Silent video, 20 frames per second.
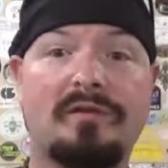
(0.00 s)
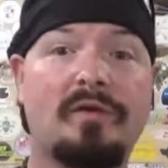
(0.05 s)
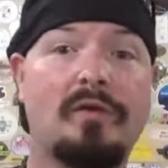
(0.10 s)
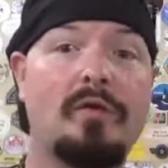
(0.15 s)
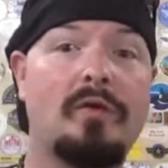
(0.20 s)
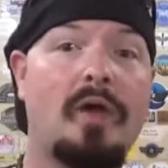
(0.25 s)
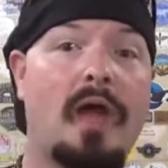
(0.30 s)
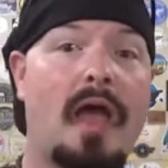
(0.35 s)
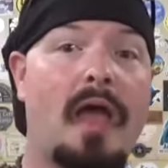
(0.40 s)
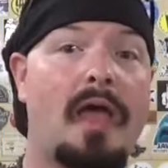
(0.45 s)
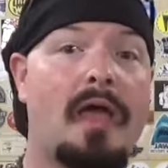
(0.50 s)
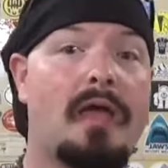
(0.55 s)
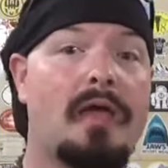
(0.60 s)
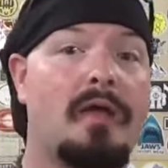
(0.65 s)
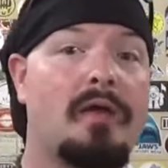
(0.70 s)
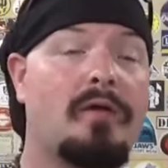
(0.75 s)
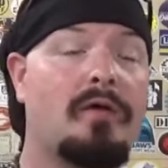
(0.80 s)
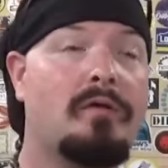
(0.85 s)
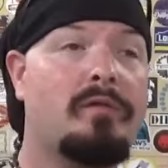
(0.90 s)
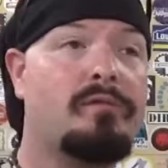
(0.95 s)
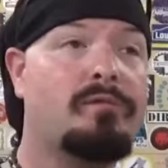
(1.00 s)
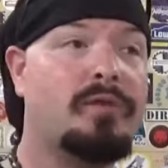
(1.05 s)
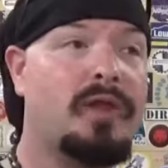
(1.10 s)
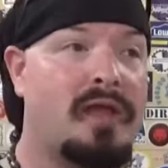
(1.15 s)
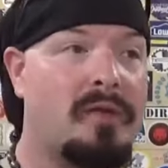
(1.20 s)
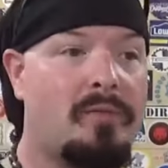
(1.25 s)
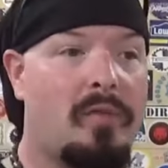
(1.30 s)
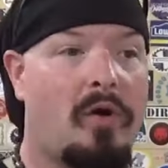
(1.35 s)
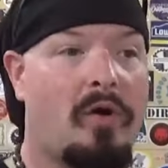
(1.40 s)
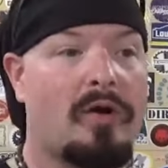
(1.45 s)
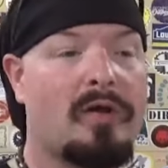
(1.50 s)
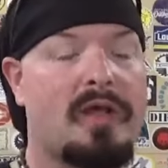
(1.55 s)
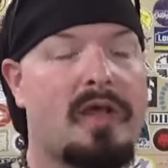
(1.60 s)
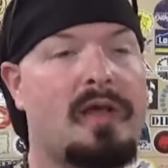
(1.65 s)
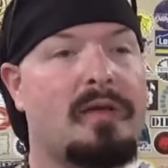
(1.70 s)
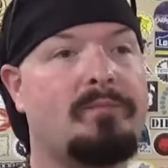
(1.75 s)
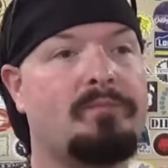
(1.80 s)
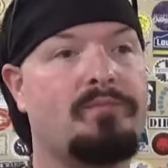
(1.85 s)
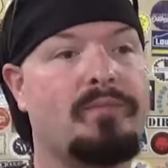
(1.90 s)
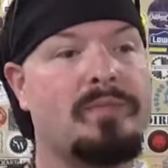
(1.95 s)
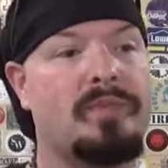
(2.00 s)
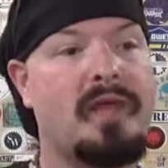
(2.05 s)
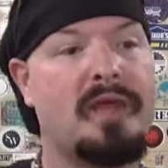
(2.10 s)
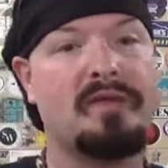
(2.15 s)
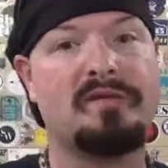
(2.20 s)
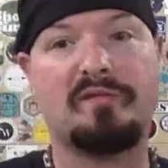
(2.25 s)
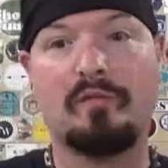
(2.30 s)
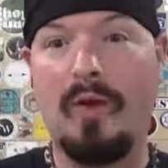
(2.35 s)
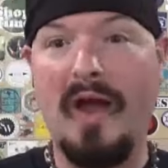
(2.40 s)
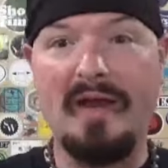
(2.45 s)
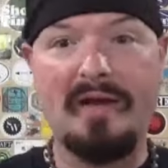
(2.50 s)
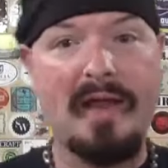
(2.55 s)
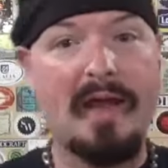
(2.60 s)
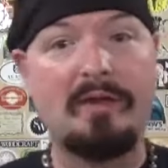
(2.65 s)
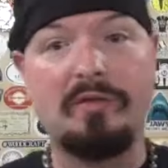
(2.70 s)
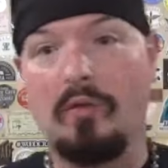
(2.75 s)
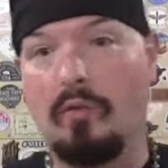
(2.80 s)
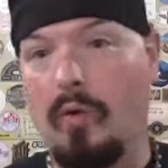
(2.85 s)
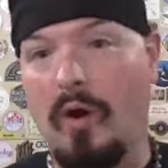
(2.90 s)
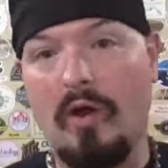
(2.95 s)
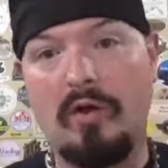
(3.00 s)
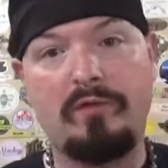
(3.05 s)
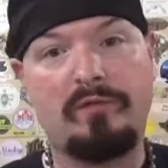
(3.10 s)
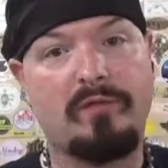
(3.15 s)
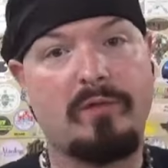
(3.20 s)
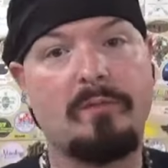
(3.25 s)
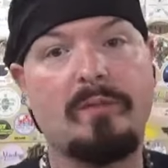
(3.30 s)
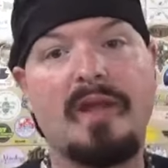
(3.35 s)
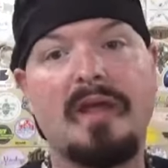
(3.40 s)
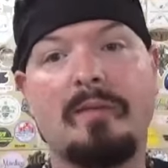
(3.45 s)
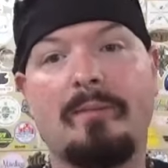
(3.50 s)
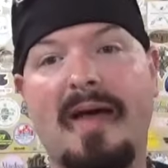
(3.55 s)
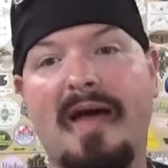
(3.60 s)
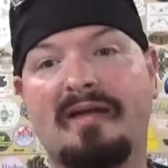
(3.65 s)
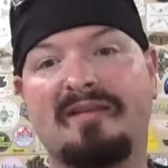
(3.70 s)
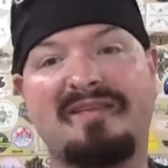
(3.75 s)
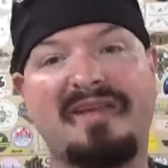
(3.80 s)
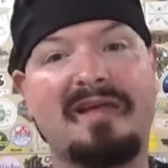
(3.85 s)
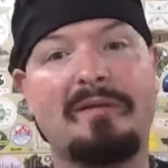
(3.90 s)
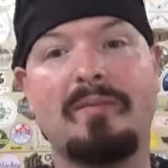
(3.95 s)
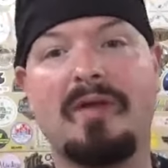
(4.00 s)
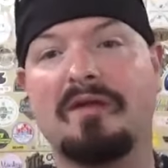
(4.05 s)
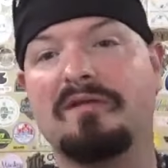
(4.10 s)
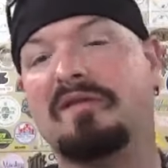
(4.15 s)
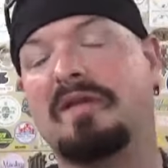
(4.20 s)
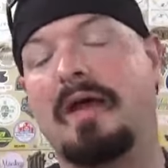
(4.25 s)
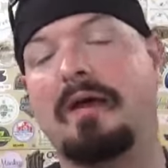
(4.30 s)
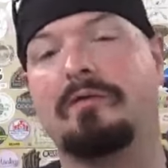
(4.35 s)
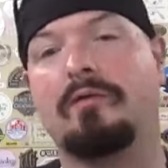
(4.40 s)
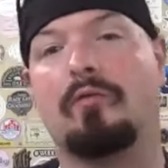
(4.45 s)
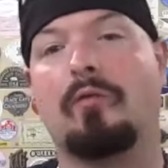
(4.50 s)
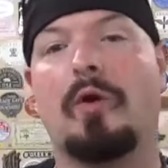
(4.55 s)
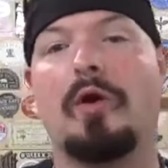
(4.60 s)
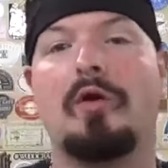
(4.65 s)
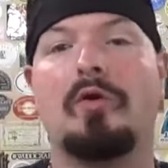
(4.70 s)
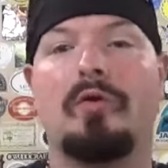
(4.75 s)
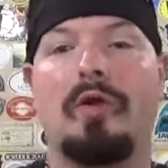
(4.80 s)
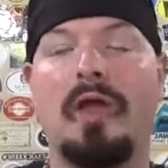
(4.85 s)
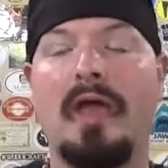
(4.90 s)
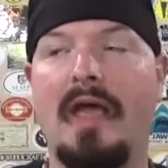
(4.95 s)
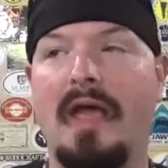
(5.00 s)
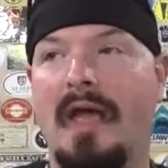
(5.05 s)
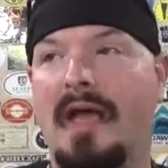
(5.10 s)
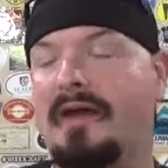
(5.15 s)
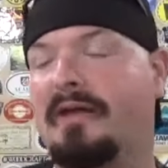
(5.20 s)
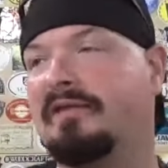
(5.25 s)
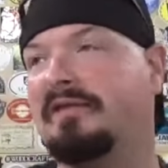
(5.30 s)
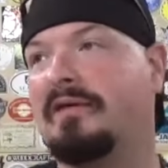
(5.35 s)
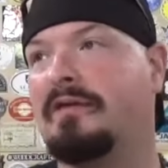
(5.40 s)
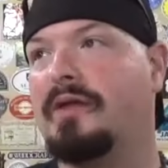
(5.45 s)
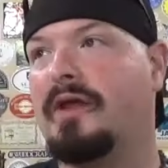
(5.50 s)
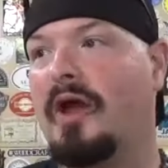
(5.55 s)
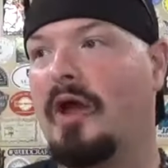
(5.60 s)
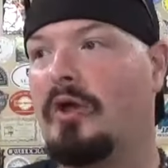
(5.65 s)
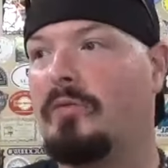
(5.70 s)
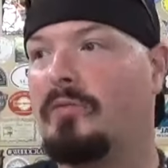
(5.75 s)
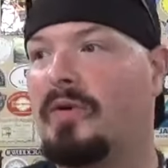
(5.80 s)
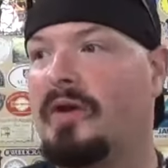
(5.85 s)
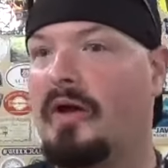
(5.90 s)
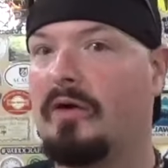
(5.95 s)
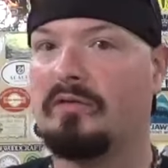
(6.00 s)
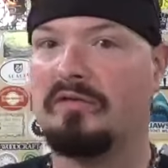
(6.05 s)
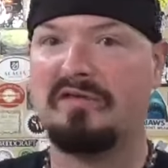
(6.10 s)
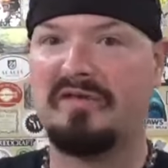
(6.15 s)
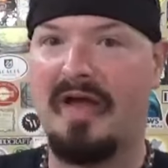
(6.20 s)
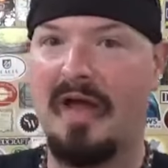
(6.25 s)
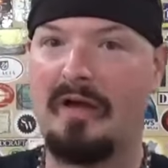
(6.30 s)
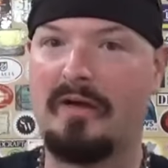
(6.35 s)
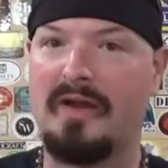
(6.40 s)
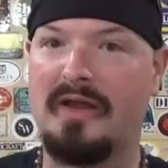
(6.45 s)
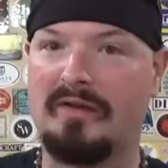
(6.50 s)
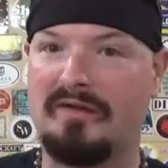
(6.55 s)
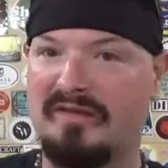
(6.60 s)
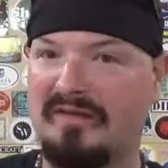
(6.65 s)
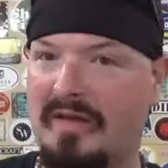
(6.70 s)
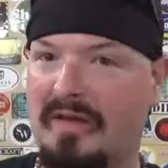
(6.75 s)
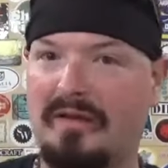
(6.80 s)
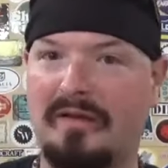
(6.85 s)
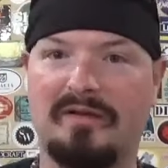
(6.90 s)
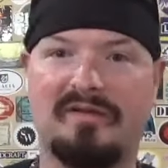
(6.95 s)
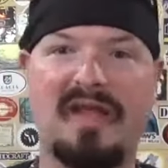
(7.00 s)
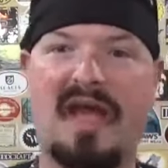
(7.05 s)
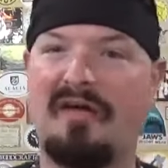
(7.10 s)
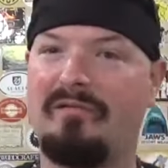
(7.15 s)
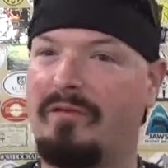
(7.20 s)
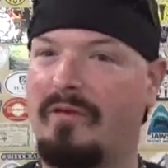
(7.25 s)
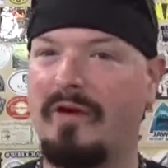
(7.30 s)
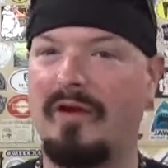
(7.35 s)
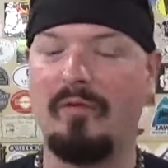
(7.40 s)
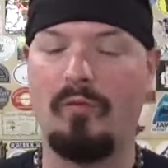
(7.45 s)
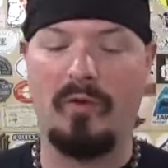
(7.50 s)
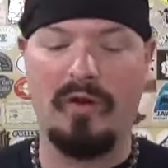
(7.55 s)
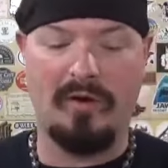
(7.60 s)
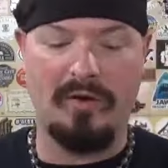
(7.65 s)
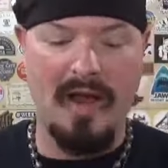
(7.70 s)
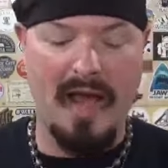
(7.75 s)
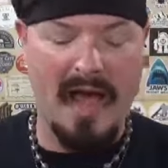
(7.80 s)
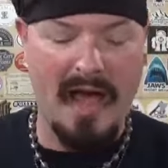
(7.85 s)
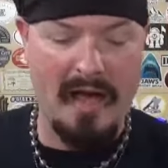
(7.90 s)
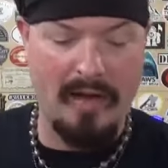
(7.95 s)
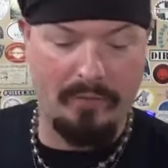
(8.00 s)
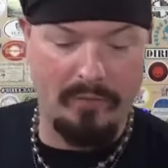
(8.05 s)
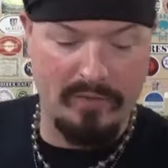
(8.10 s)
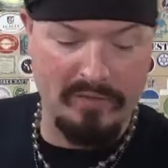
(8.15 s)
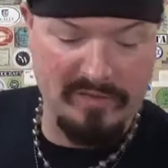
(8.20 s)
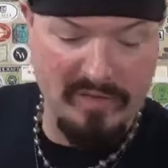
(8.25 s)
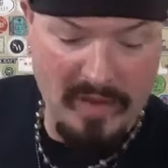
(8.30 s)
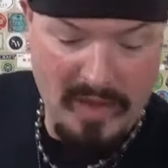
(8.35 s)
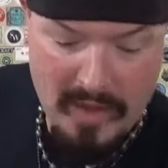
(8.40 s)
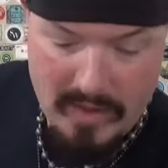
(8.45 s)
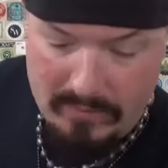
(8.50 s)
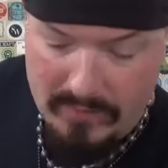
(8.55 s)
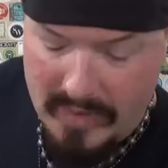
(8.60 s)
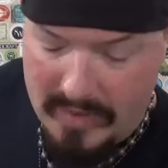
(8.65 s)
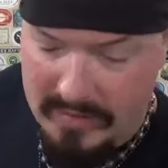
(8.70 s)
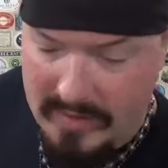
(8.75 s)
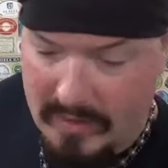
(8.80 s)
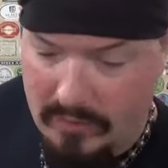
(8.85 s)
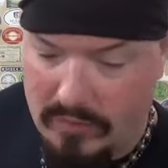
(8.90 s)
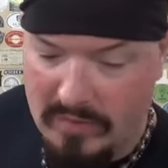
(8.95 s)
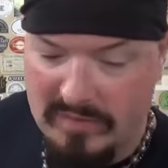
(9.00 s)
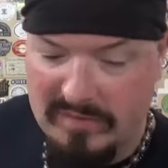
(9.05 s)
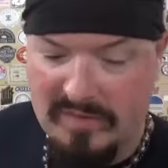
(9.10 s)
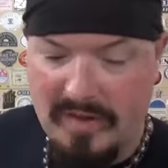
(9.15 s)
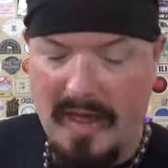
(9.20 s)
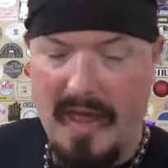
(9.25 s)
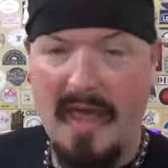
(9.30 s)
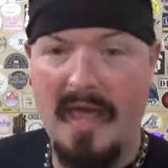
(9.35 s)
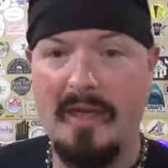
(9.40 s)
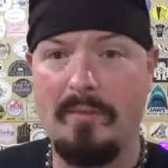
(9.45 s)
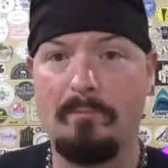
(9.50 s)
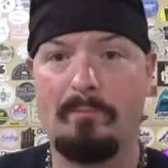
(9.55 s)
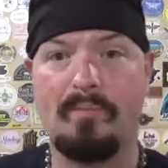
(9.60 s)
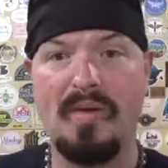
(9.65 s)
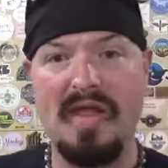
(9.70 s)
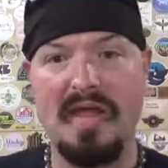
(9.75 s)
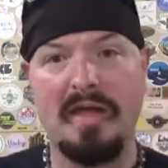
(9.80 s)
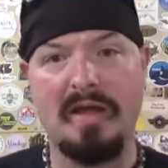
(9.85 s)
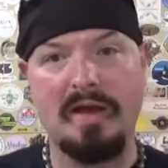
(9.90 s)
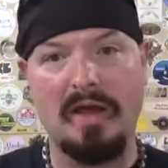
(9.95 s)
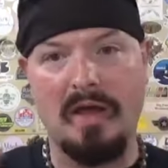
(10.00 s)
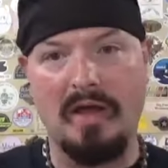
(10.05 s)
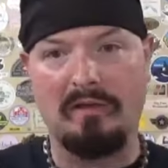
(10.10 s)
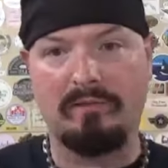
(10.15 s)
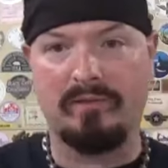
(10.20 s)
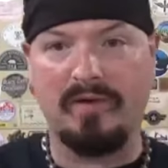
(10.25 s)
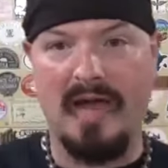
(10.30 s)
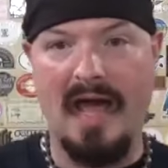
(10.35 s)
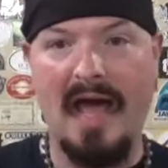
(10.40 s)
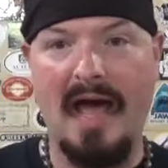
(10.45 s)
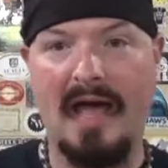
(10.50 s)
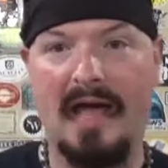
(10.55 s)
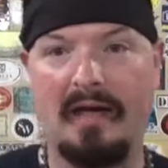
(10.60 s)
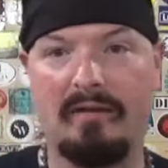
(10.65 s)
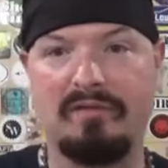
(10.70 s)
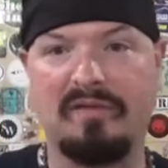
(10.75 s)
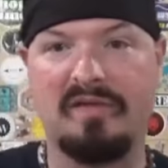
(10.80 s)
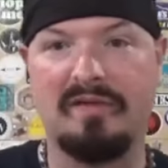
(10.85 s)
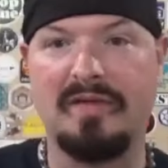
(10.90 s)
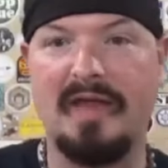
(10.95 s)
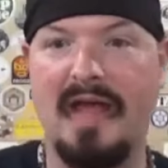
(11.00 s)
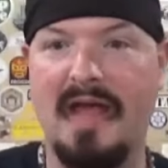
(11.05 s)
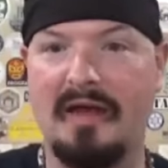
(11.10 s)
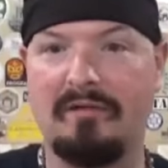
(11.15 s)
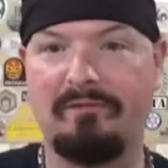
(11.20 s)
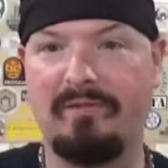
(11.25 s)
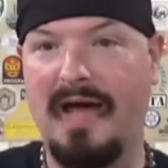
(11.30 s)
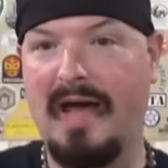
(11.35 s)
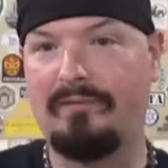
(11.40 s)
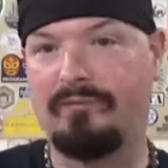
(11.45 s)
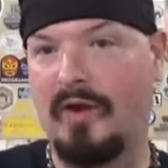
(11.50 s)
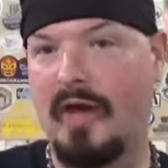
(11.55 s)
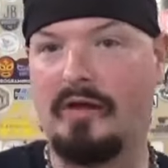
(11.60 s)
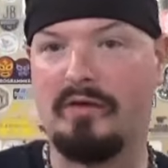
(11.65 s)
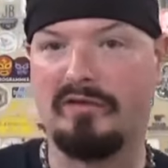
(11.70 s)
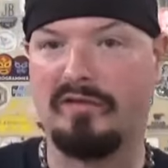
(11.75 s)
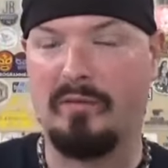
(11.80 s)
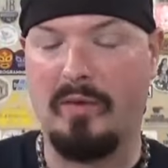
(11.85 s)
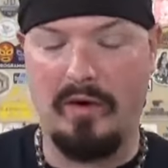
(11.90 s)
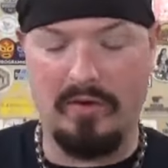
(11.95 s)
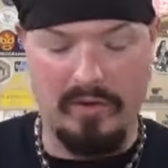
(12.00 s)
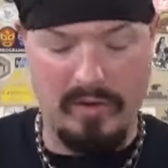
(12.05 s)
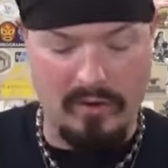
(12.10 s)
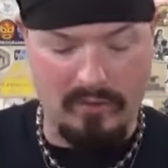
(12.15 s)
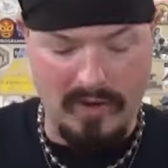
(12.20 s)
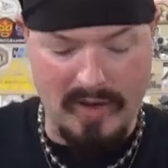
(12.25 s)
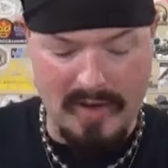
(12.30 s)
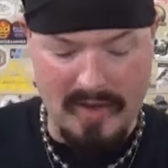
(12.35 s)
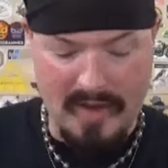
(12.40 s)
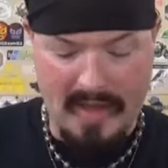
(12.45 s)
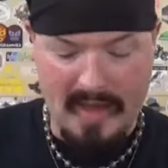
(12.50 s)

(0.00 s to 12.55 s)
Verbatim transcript: to a flea market that's right down the road from me, about 10 minutes down the road, and it's only open on Saturday and Sunday. It's got very weird hours, but there was a bin of knives that had $5 marked on it,